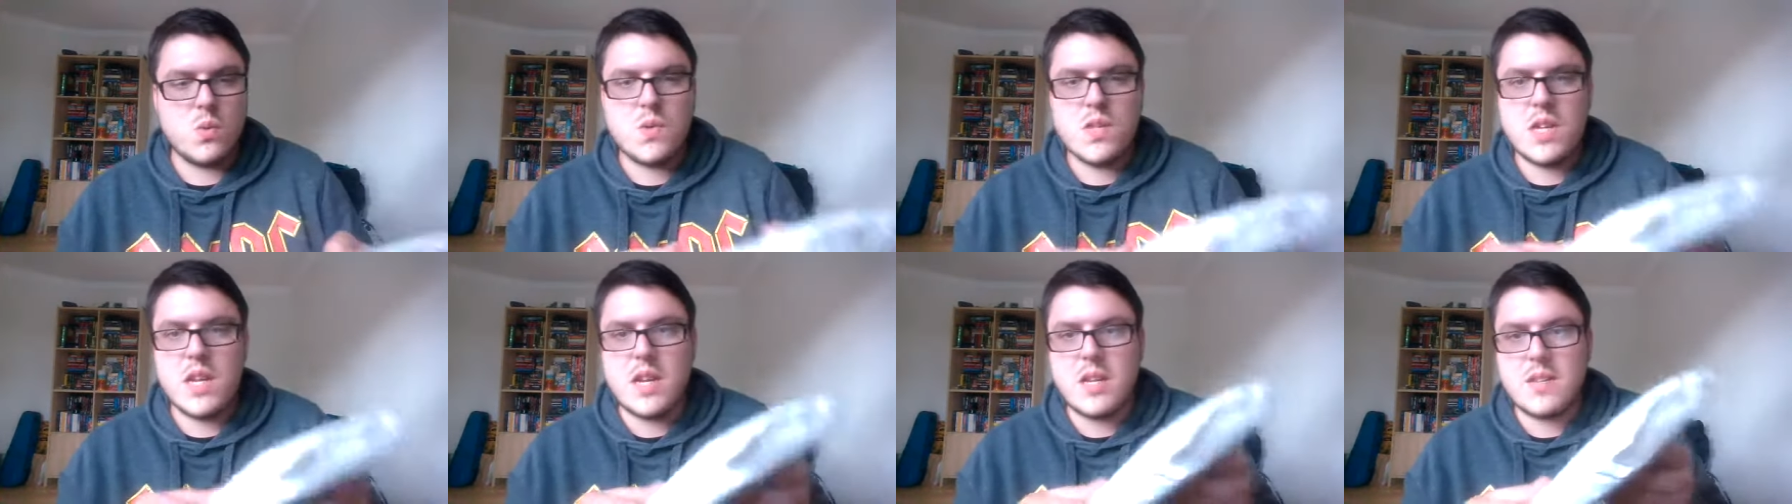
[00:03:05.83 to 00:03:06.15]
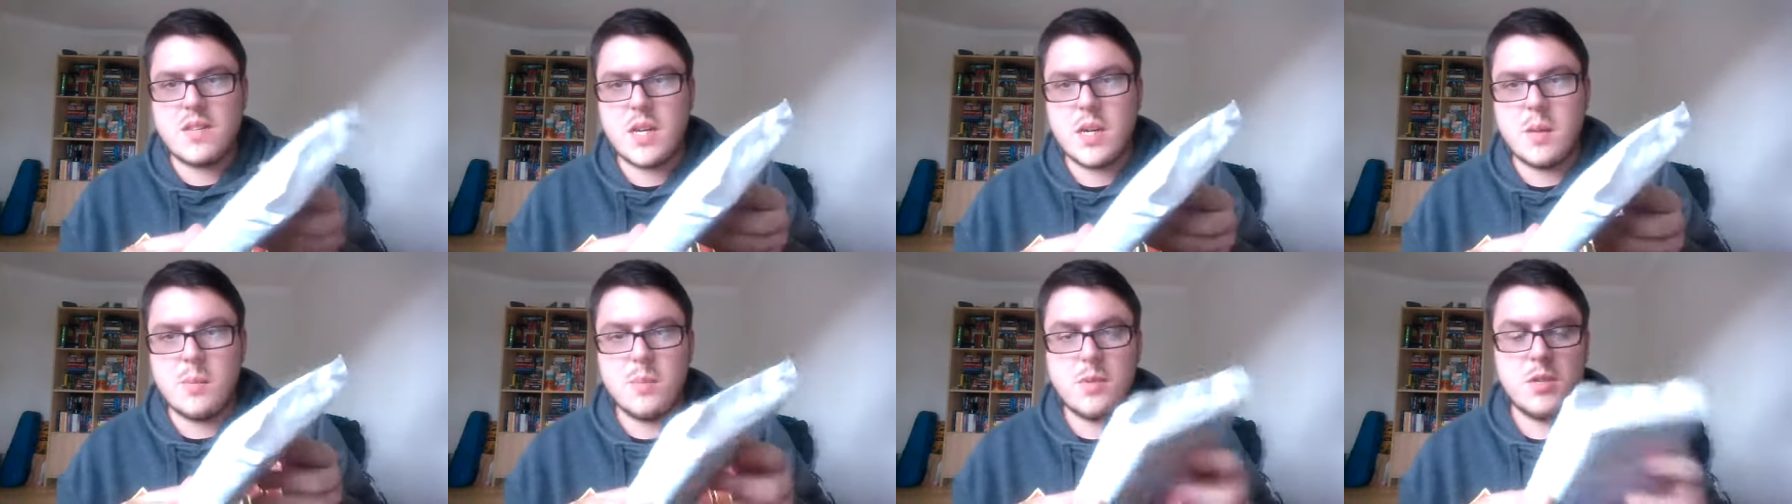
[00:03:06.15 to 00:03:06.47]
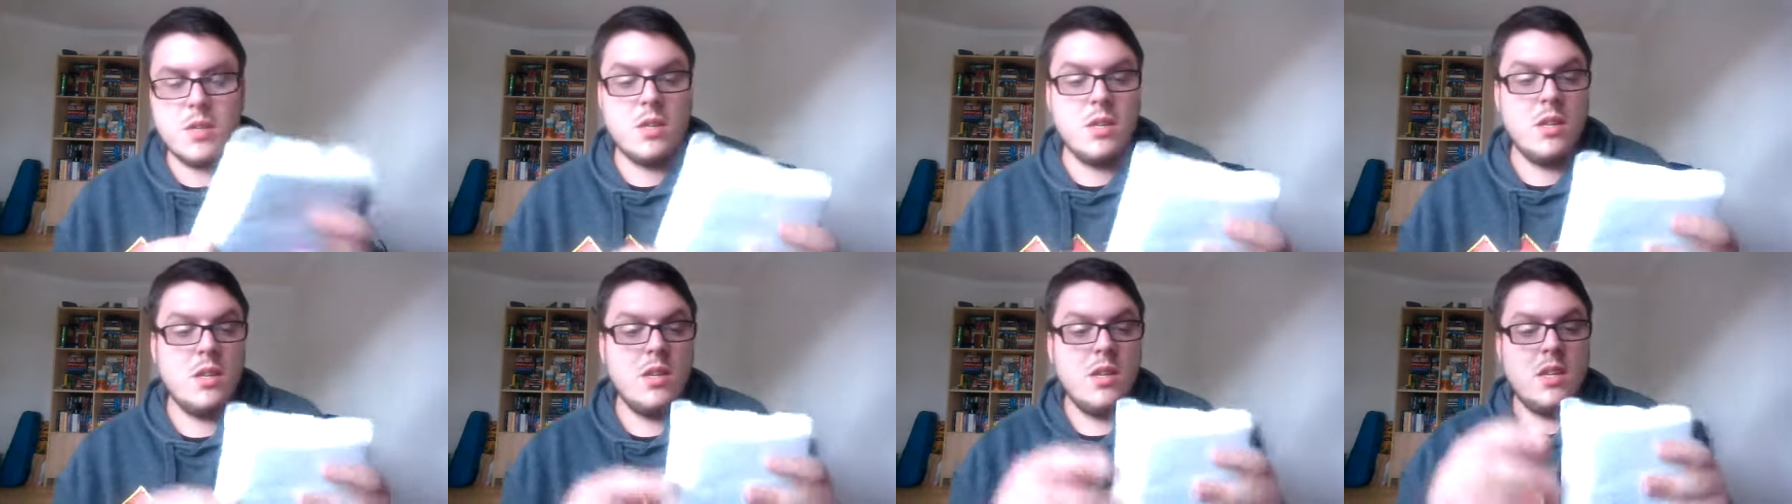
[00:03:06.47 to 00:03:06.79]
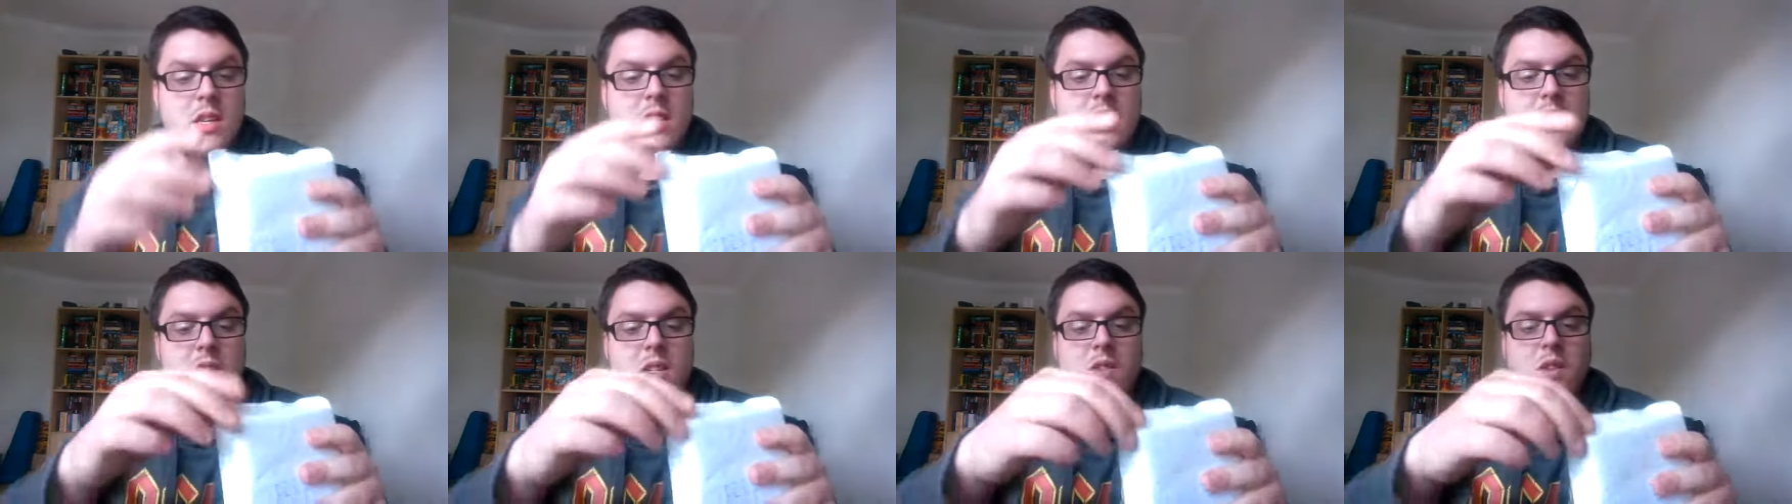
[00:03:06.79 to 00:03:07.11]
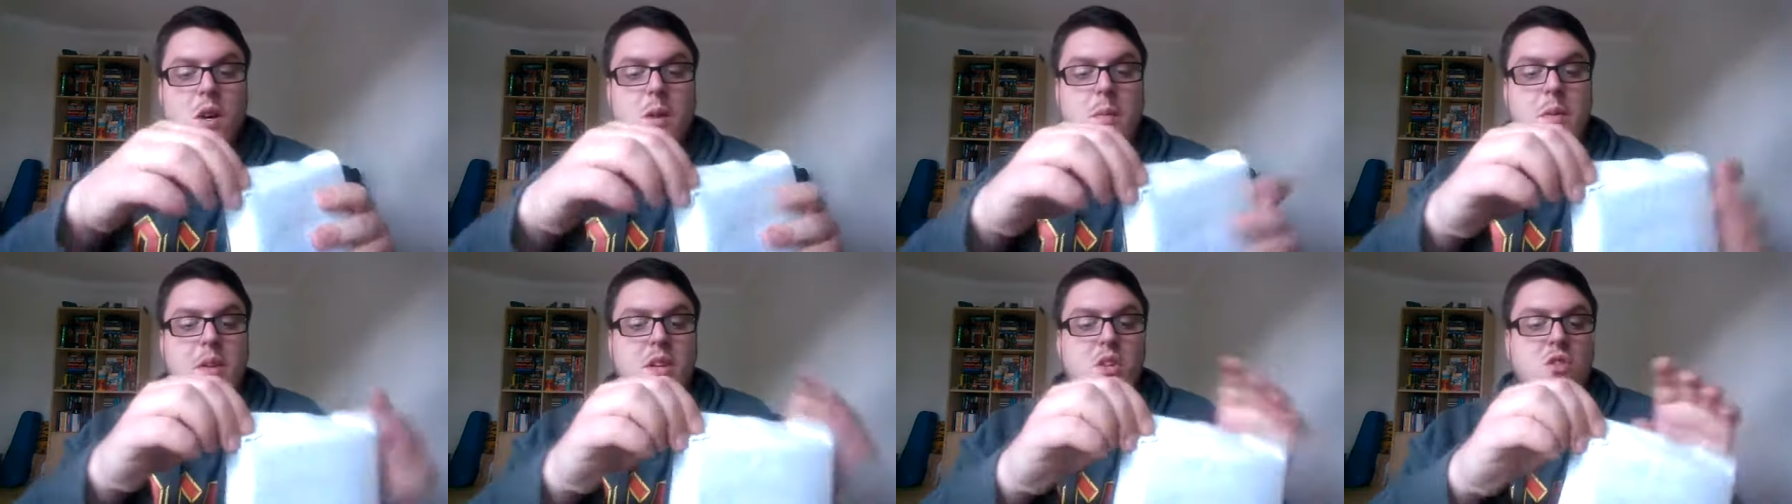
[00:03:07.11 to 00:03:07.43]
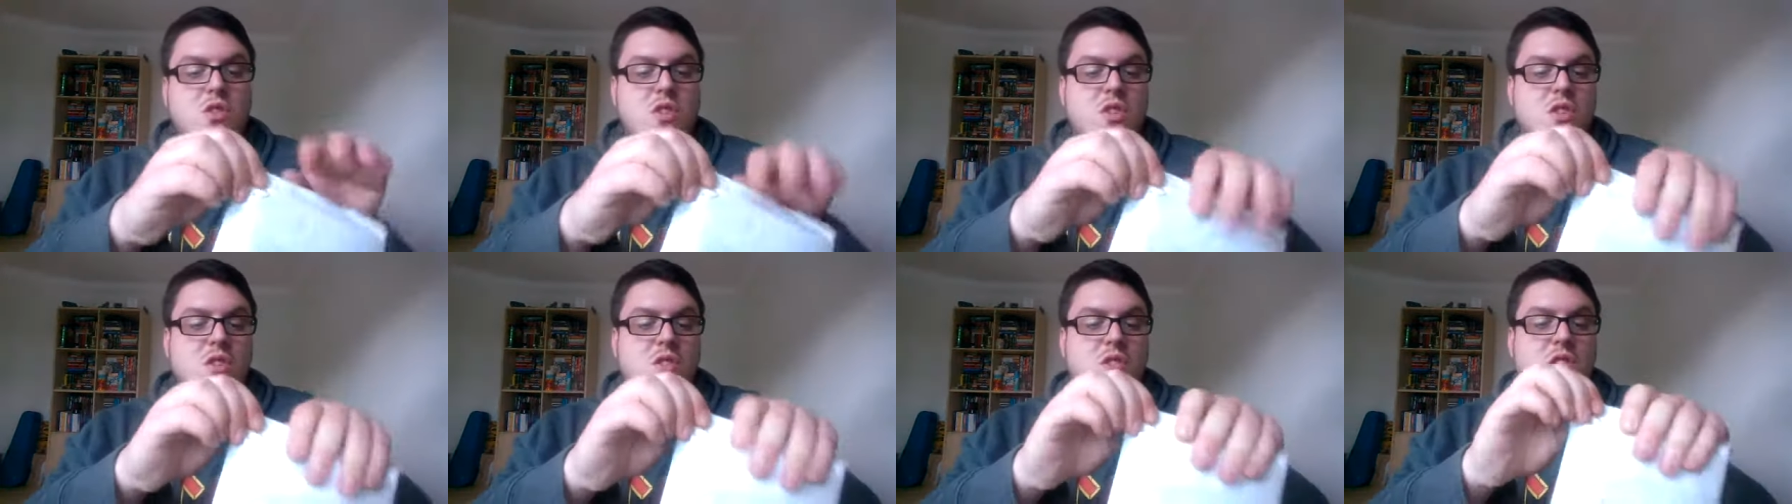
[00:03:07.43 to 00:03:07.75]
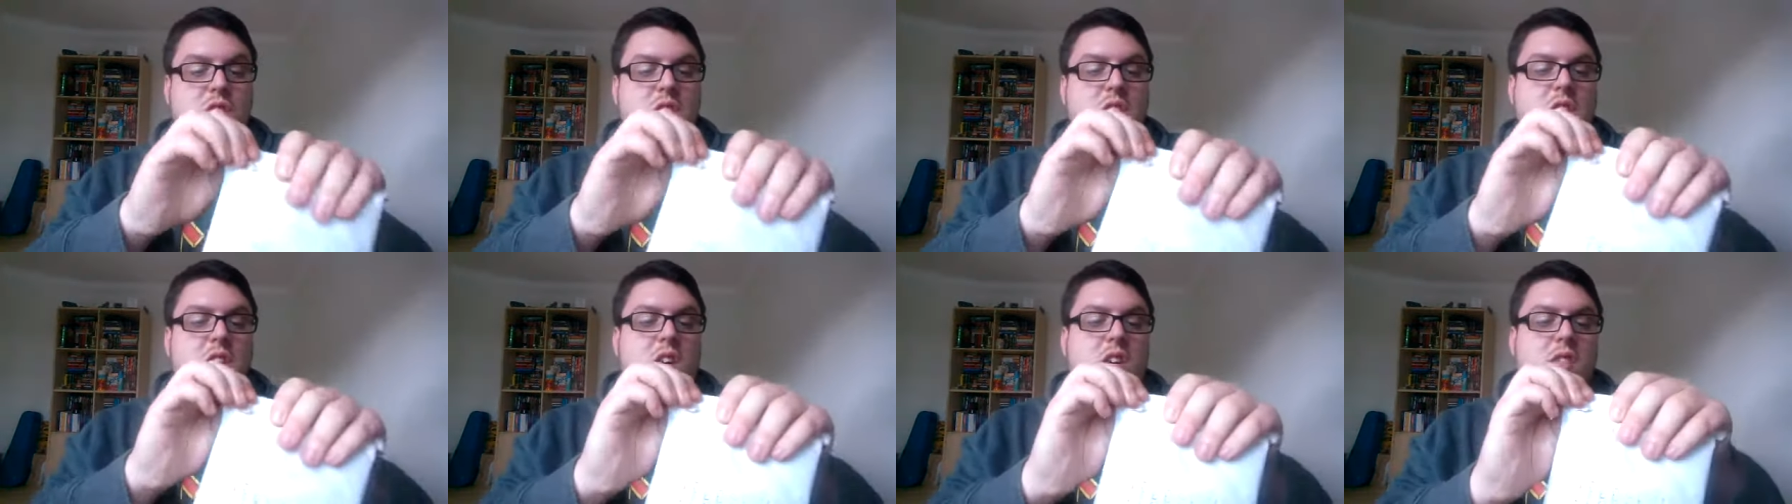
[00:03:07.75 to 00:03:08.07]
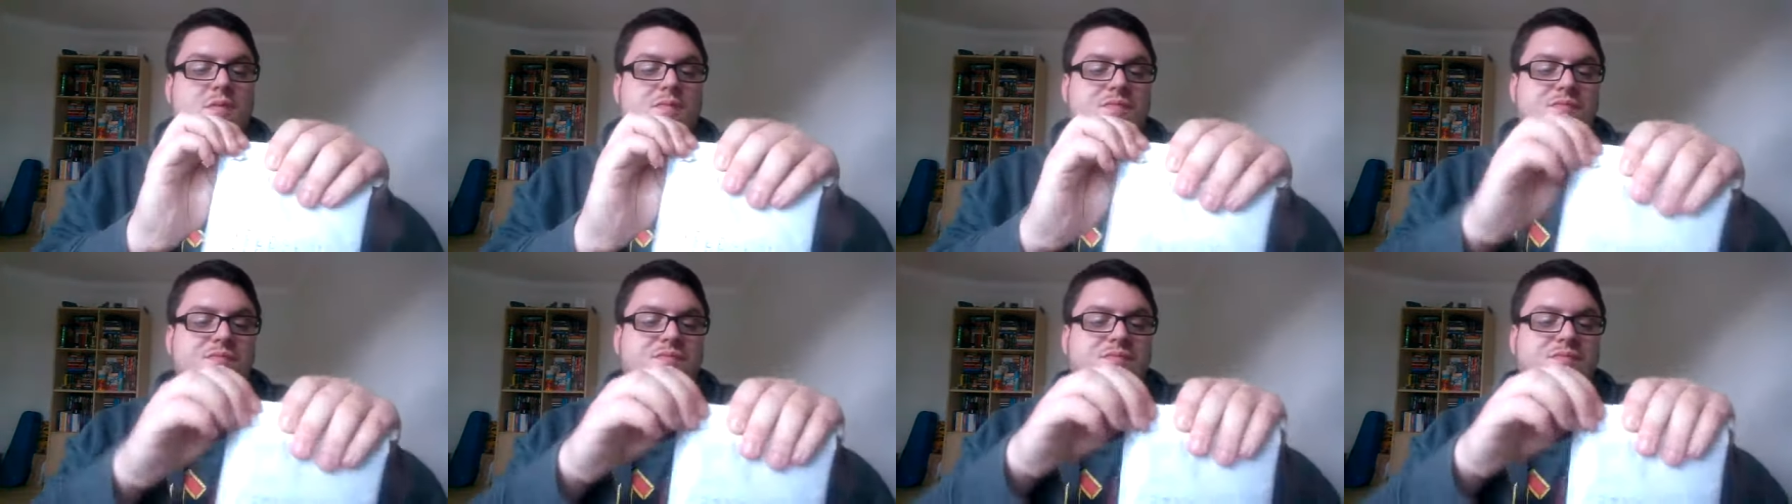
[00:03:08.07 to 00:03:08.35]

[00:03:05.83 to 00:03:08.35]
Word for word: sellotaped. So I'm literally just going to...